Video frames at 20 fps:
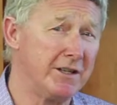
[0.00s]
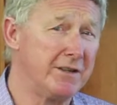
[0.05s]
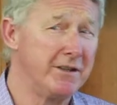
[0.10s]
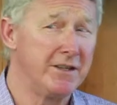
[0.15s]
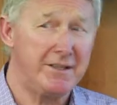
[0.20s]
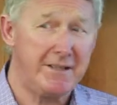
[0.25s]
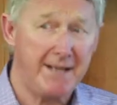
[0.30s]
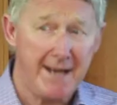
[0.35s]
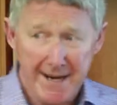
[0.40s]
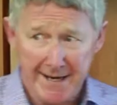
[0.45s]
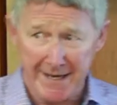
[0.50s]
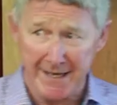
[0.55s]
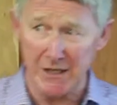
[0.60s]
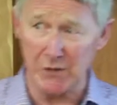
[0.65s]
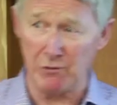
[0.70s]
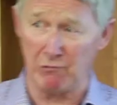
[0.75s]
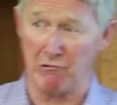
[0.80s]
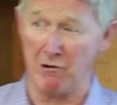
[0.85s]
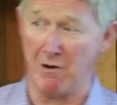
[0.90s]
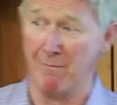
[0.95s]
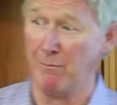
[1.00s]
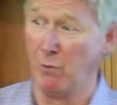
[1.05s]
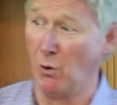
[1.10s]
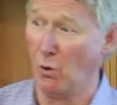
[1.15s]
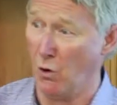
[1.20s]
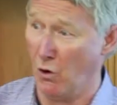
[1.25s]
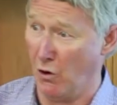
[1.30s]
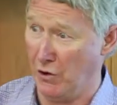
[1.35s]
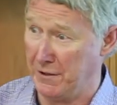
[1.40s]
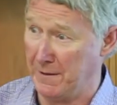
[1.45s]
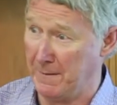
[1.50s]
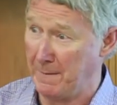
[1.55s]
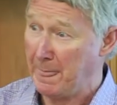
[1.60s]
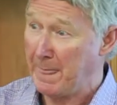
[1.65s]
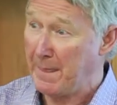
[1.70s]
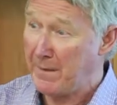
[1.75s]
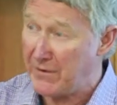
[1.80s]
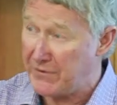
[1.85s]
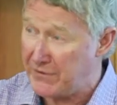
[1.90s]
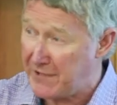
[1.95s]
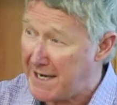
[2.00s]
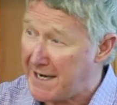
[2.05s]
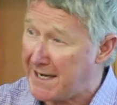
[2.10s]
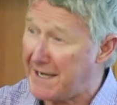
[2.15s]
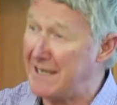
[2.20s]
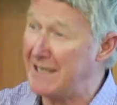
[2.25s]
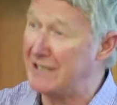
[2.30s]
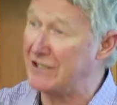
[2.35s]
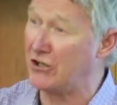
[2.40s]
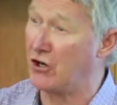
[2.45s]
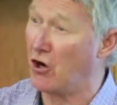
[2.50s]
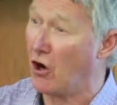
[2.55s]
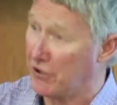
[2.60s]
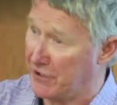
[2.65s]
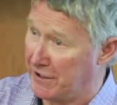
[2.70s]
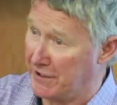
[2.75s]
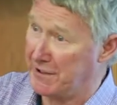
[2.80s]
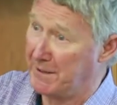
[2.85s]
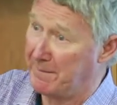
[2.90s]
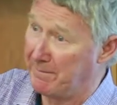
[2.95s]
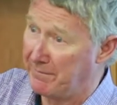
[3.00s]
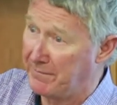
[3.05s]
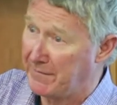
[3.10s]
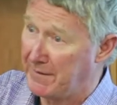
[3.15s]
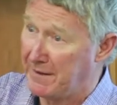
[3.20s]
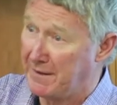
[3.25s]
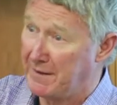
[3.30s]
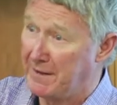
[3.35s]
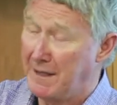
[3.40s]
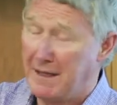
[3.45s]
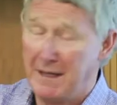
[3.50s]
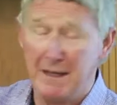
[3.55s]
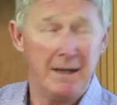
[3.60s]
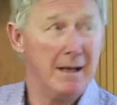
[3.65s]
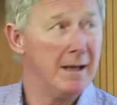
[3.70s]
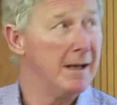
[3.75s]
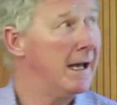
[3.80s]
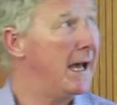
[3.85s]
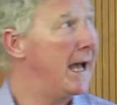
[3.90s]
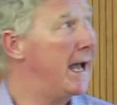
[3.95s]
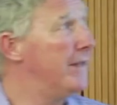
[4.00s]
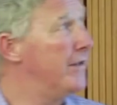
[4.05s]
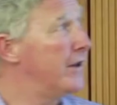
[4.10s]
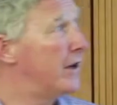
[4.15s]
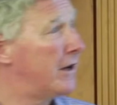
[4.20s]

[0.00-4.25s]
and the techies were on board. The techies got it. And the